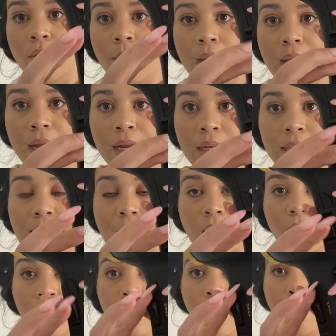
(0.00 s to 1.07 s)
the way
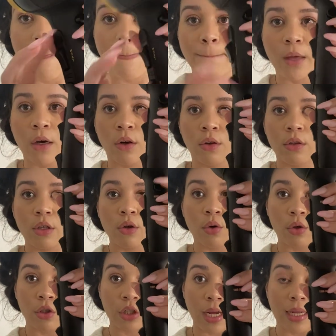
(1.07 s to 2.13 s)
down hold the
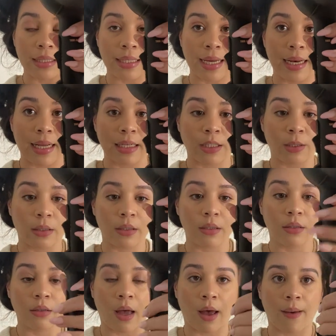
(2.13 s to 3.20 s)
cool shot settings
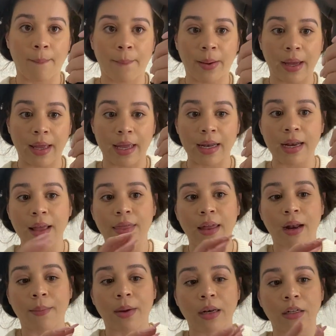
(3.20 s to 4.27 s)
um, button and
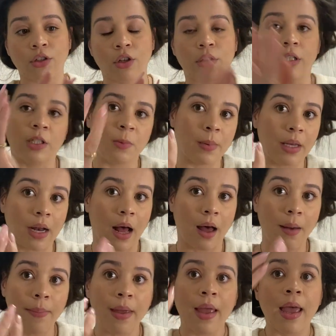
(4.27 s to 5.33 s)
then i'm gonna turn the speed
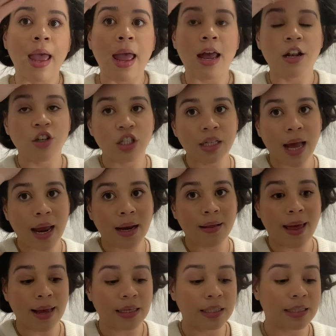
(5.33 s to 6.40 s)
up and just kind of
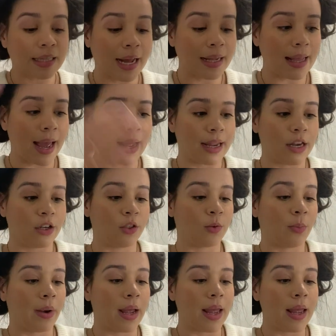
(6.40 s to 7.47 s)
like set that
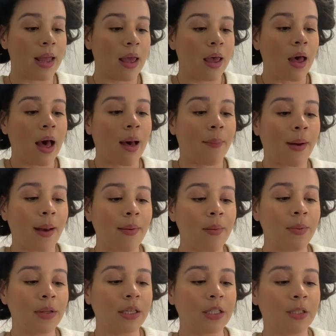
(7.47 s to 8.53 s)
hairspray i'll probably put
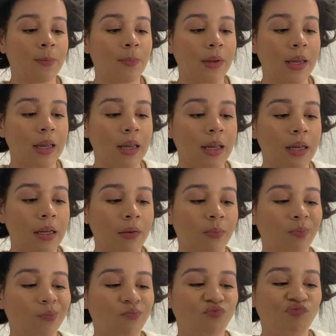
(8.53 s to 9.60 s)
the speed
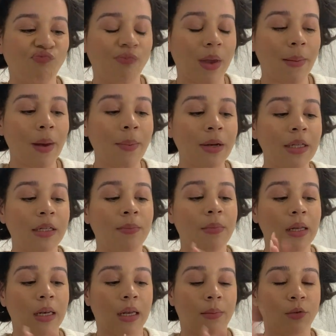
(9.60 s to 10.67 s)
maybe i'll put it to
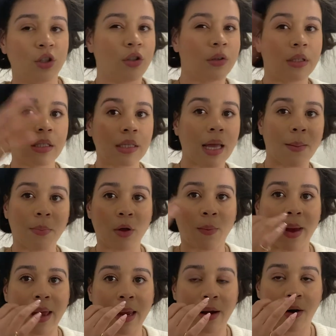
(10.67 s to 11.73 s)
medium just so it doesn't like blow
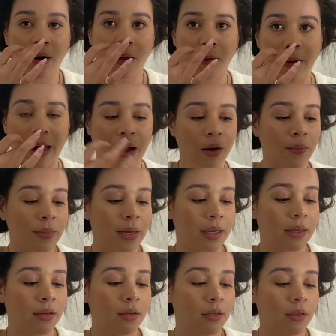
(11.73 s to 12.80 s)
my hair all around but